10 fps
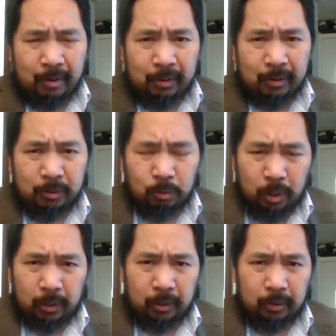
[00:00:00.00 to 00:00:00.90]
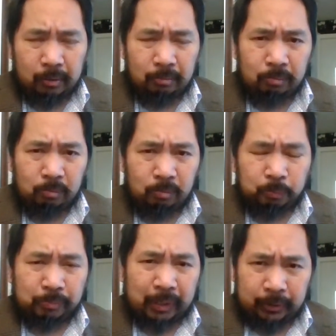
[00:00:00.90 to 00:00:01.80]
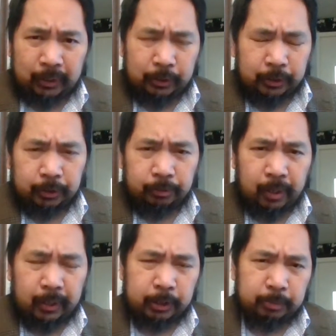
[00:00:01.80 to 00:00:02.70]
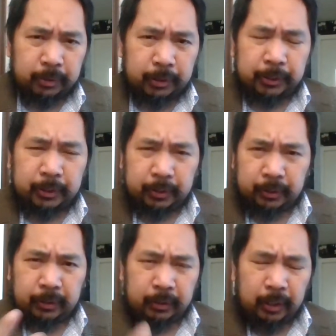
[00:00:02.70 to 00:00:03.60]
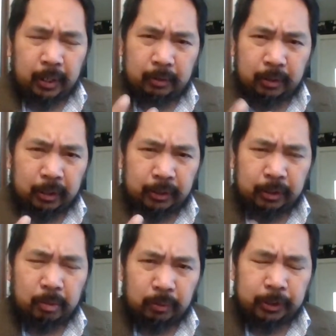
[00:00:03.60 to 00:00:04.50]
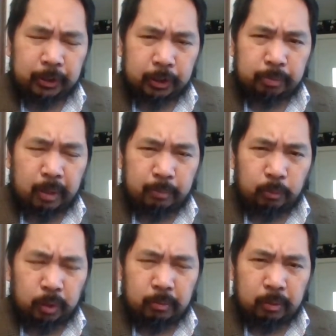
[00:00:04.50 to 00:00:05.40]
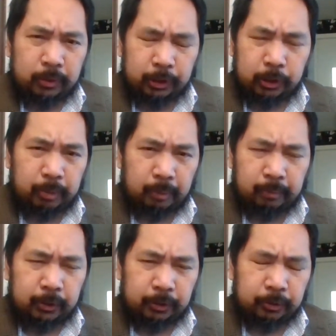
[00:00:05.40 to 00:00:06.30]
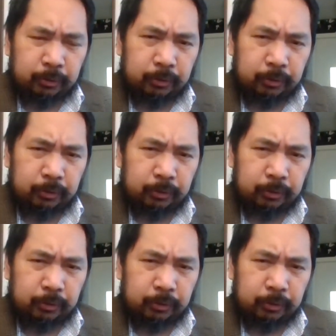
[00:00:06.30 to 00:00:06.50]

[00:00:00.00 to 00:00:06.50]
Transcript: where not just France, but just I did my research paper. One of my research papers